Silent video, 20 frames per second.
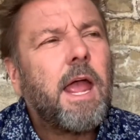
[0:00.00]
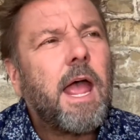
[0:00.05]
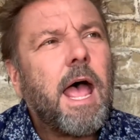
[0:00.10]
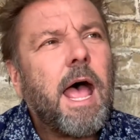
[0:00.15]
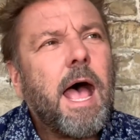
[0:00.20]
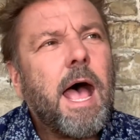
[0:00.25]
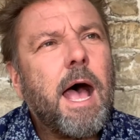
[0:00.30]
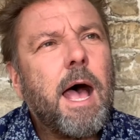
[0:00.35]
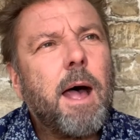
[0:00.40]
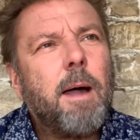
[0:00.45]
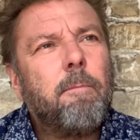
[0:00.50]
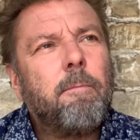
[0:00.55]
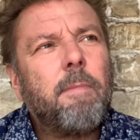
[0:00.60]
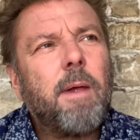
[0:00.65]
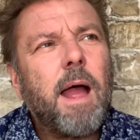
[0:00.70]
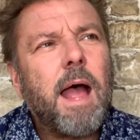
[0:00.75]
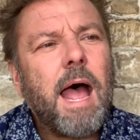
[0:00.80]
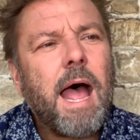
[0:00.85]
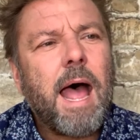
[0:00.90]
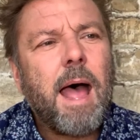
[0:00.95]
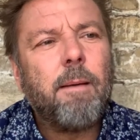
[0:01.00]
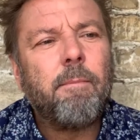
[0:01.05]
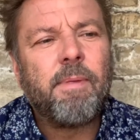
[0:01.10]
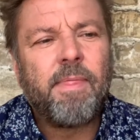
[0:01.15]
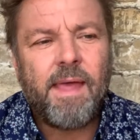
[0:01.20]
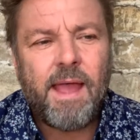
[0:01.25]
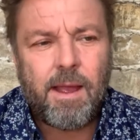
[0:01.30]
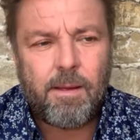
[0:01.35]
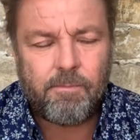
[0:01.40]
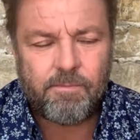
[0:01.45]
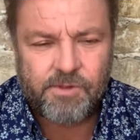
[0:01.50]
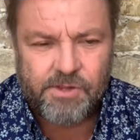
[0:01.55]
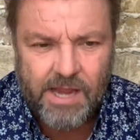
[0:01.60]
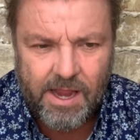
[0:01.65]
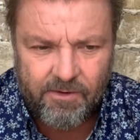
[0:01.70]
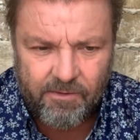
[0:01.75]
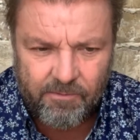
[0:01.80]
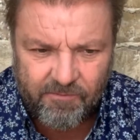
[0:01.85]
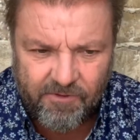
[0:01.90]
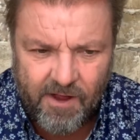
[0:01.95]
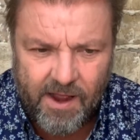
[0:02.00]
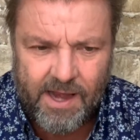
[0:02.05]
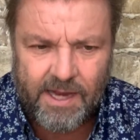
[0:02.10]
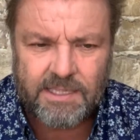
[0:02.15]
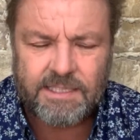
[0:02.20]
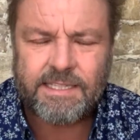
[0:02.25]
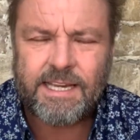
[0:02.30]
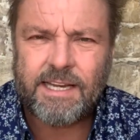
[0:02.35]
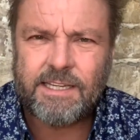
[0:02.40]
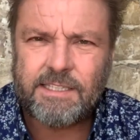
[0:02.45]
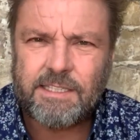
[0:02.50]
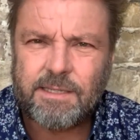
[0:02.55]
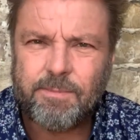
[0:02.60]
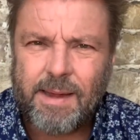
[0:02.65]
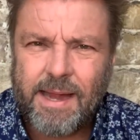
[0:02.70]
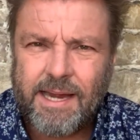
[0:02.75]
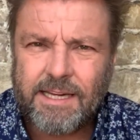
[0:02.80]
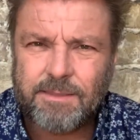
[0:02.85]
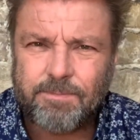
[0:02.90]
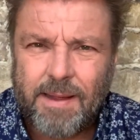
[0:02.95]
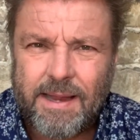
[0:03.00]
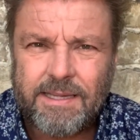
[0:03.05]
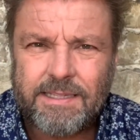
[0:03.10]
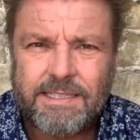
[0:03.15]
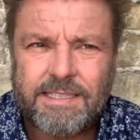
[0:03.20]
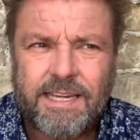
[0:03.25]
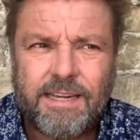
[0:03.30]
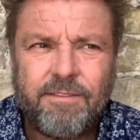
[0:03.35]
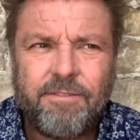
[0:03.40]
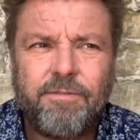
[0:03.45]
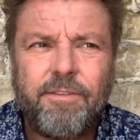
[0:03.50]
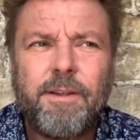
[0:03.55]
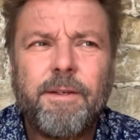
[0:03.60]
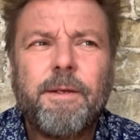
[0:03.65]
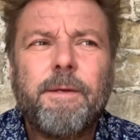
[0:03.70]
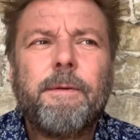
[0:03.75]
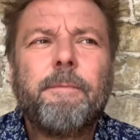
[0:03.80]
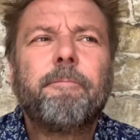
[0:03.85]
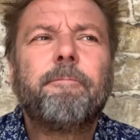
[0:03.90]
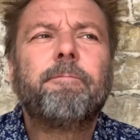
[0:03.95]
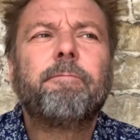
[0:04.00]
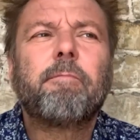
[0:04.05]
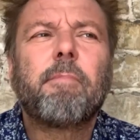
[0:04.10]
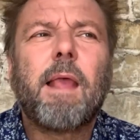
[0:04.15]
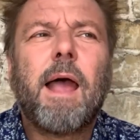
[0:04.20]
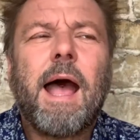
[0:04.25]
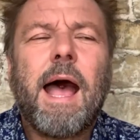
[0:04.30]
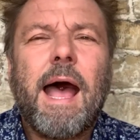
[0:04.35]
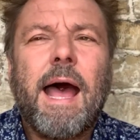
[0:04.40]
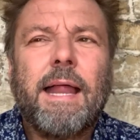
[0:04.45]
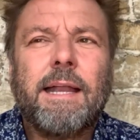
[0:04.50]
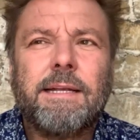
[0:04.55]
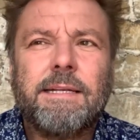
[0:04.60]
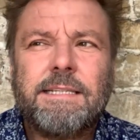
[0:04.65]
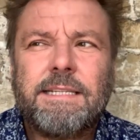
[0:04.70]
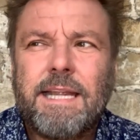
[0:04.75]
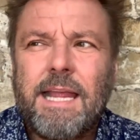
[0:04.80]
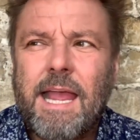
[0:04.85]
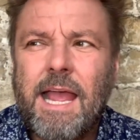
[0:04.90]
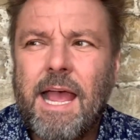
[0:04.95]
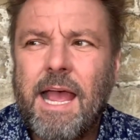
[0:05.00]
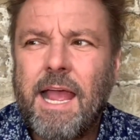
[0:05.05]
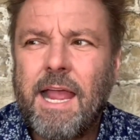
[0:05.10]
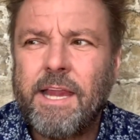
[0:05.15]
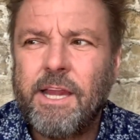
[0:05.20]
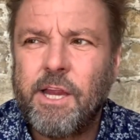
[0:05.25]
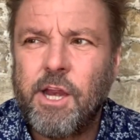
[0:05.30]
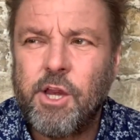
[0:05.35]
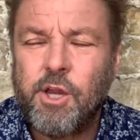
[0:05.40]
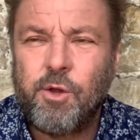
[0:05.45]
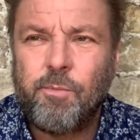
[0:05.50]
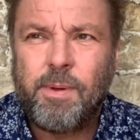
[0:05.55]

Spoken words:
But that finance tends to be expensive, and you'd